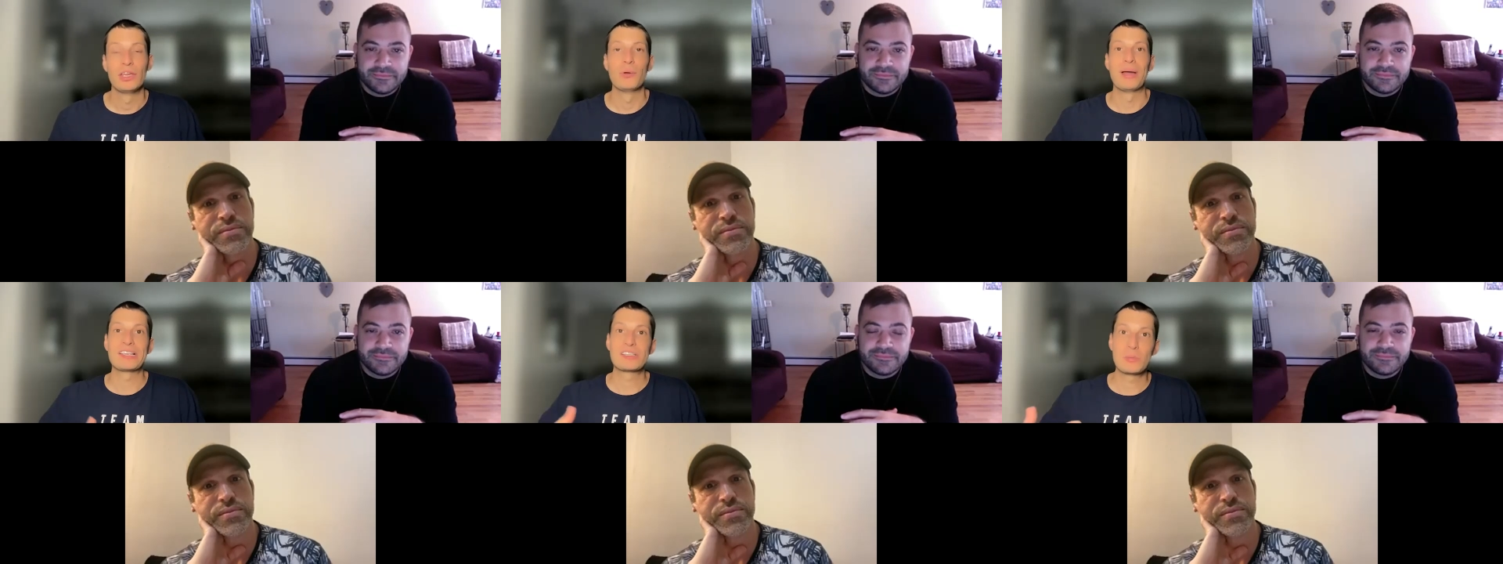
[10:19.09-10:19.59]

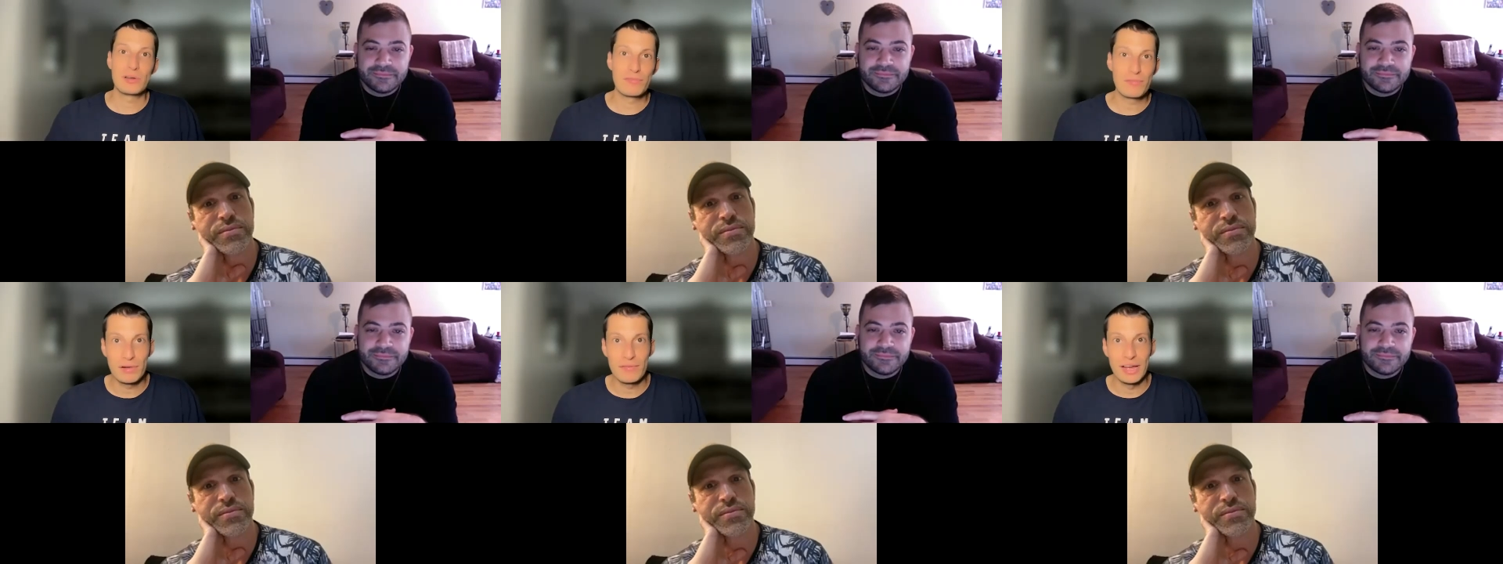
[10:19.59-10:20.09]
Speaker 1: You asked somebody
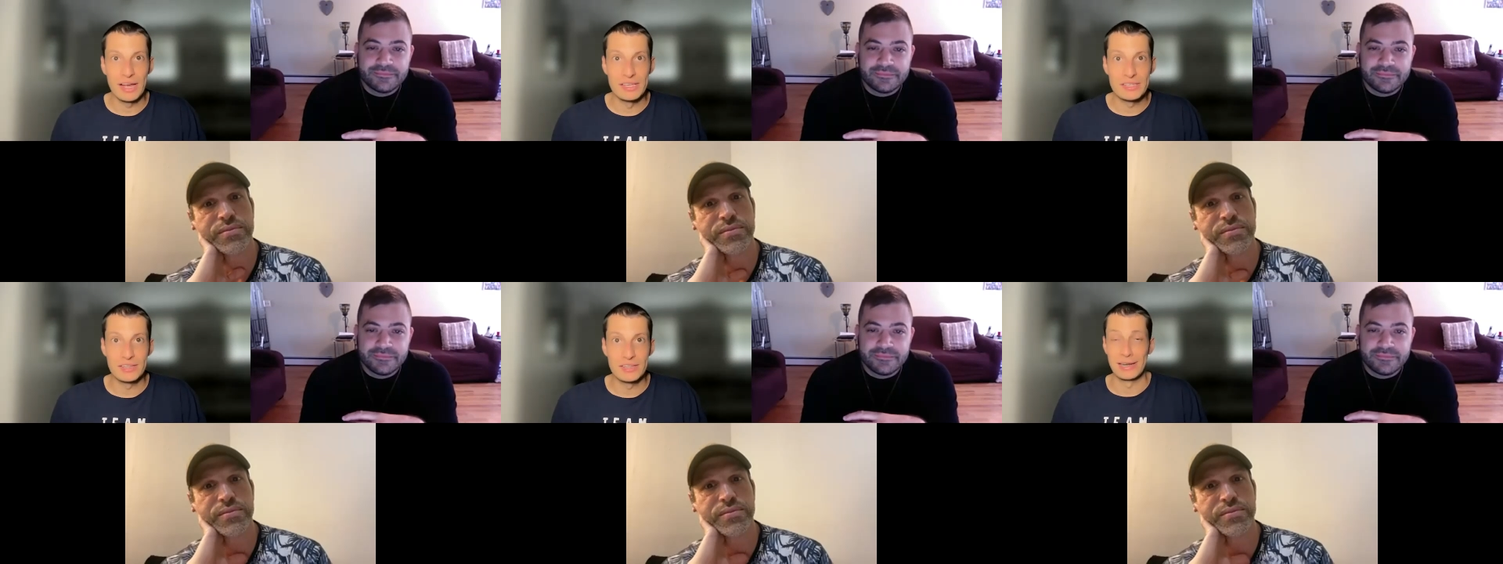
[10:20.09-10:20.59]
for
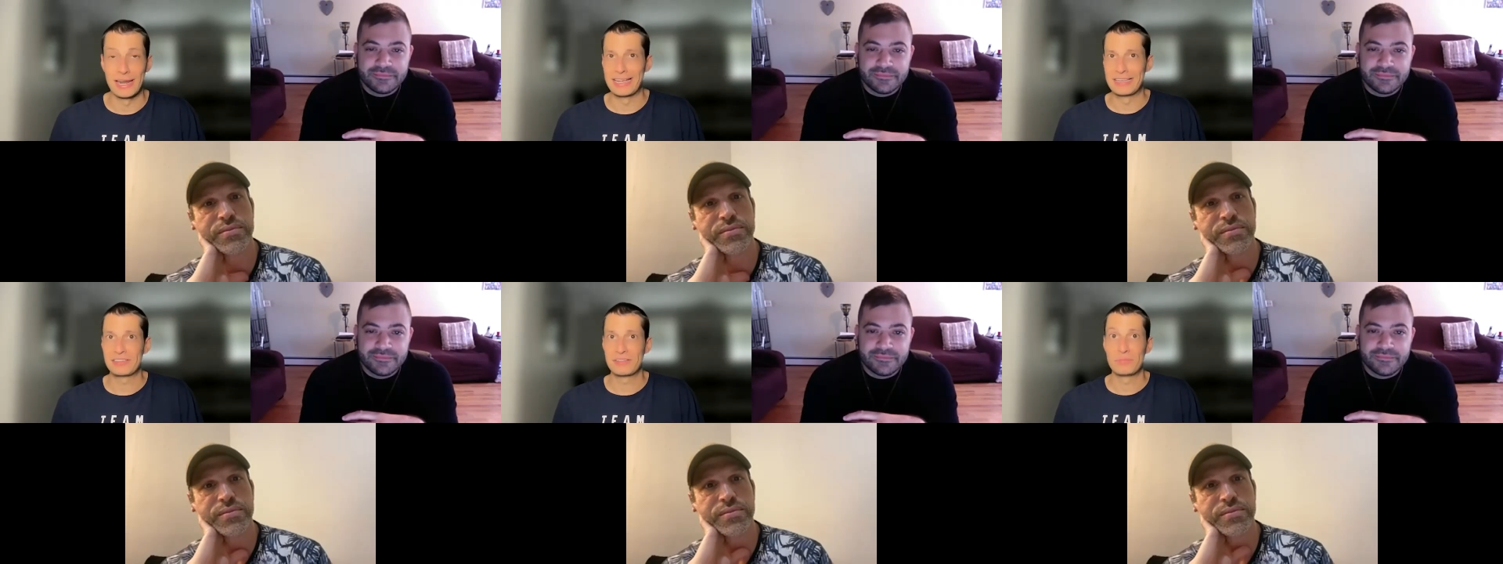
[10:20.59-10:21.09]
advice. They said,
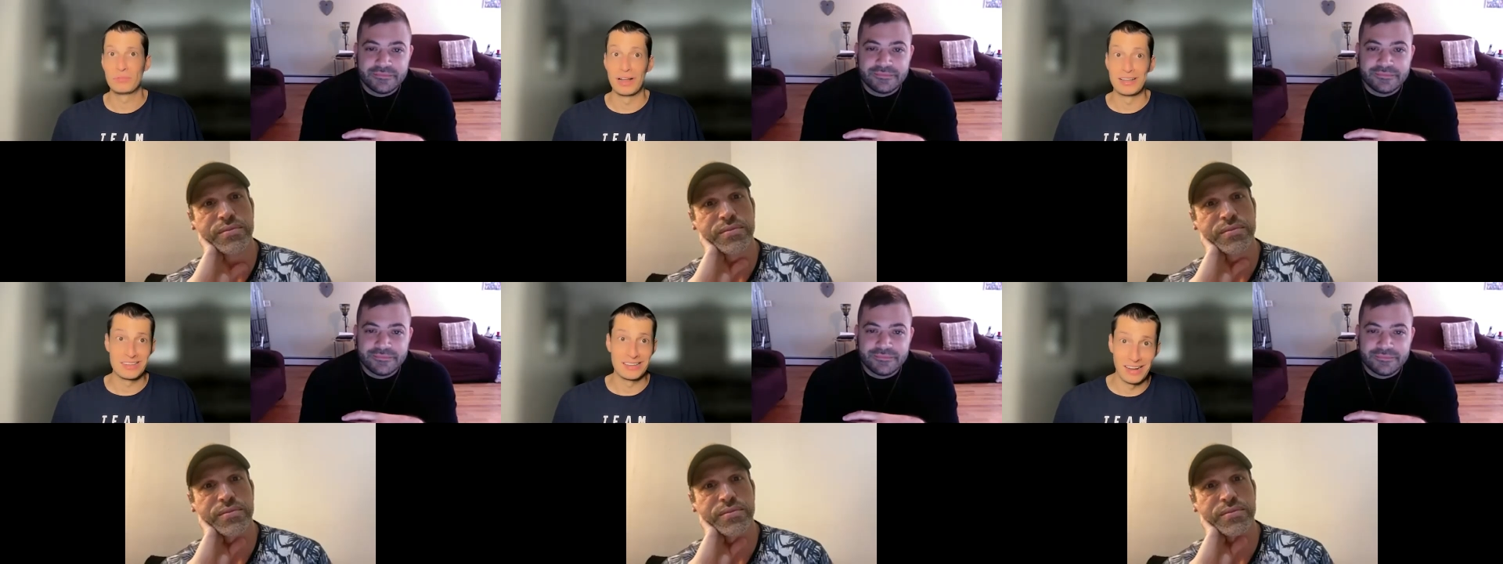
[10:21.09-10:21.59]
Hisam,
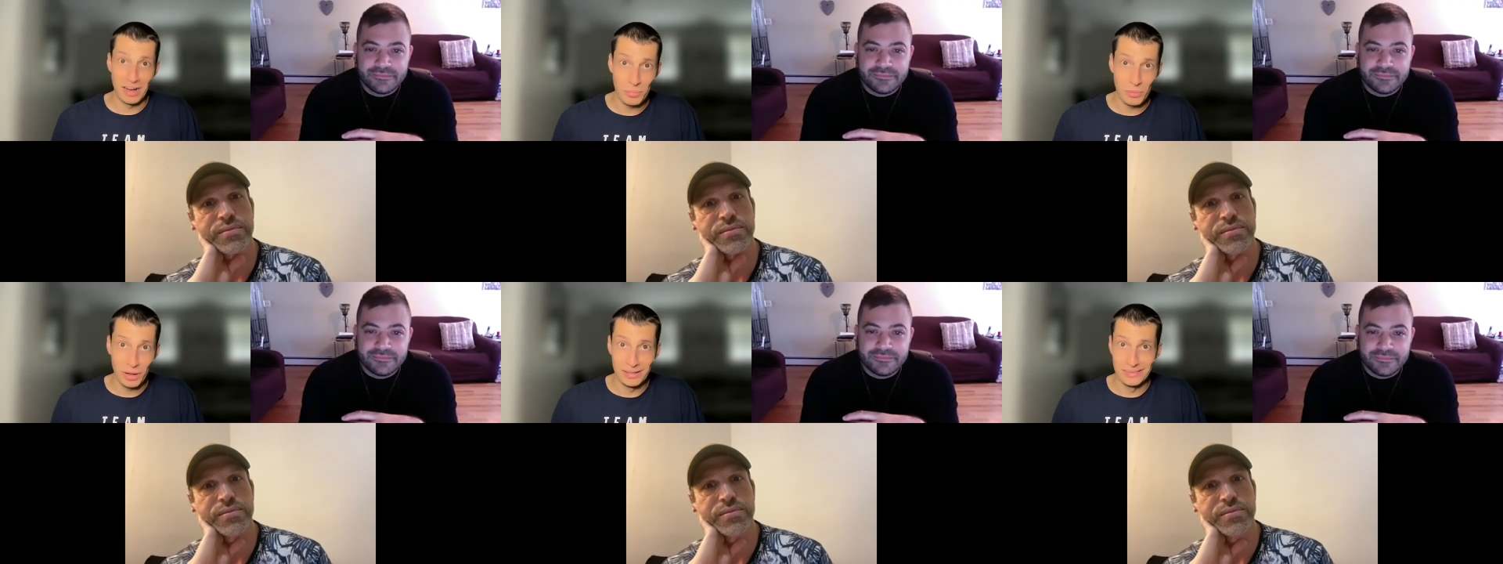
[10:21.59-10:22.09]
that's a
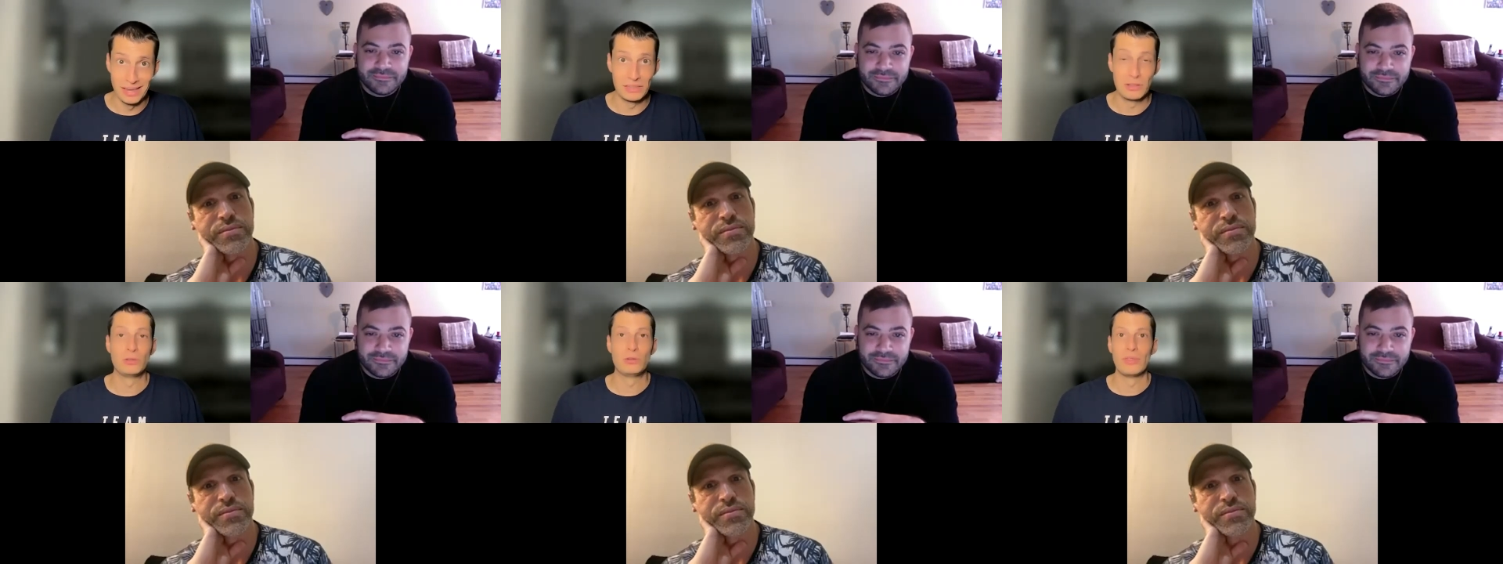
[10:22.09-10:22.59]
terrible idea.
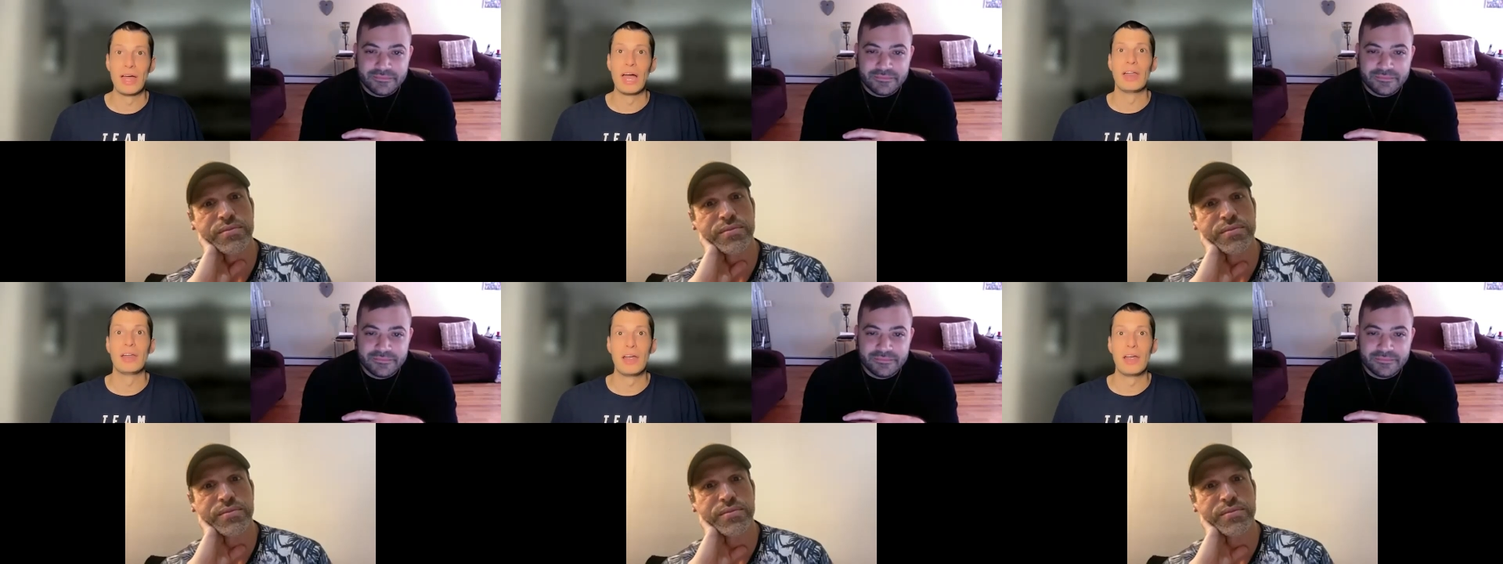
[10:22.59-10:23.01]
Don't do that.